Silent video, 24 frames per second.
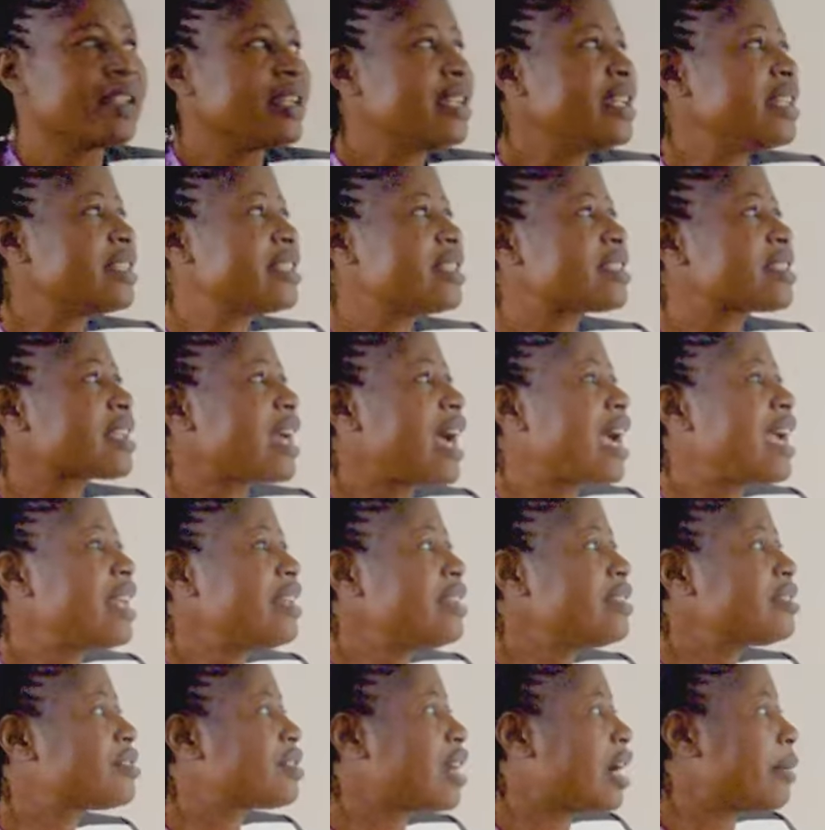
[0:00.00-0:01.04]
It is
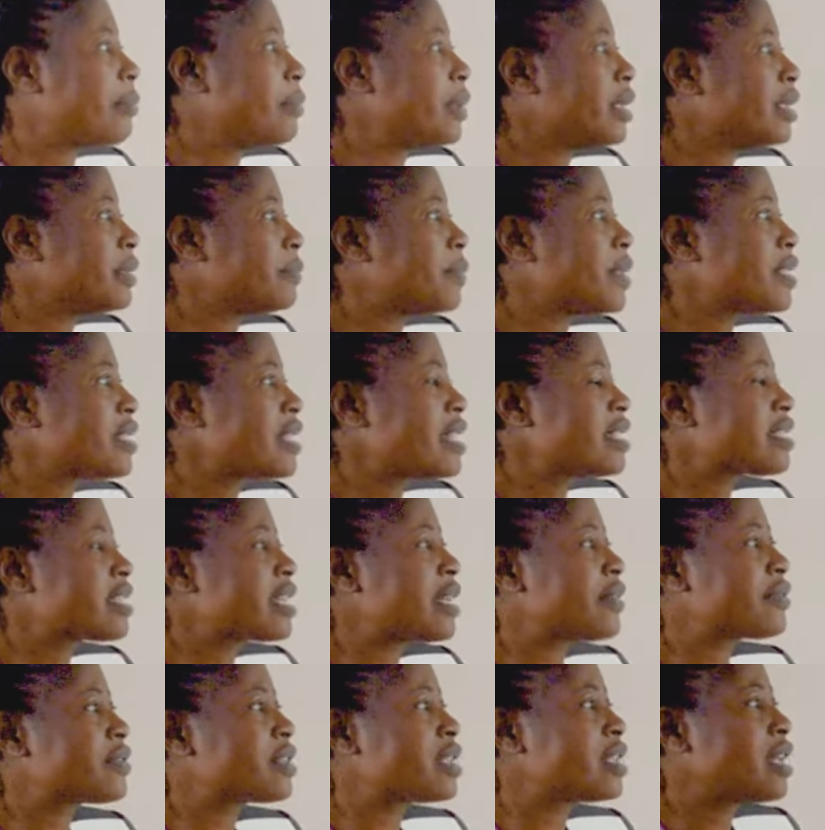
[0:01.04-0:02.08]
highly germane. Patient
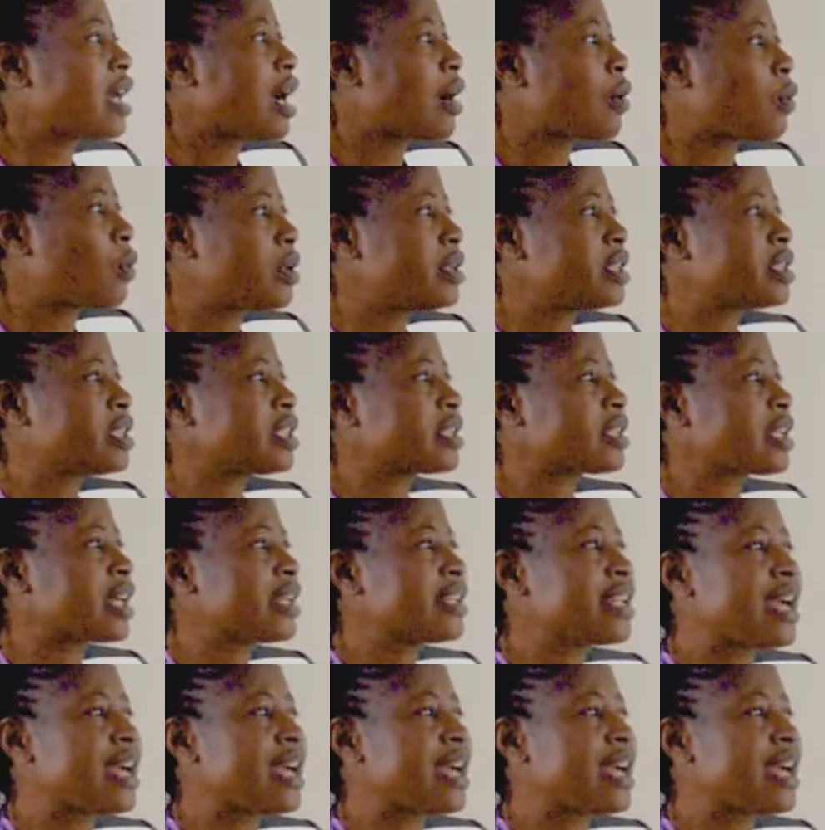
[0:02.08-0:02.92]
safety and quality care,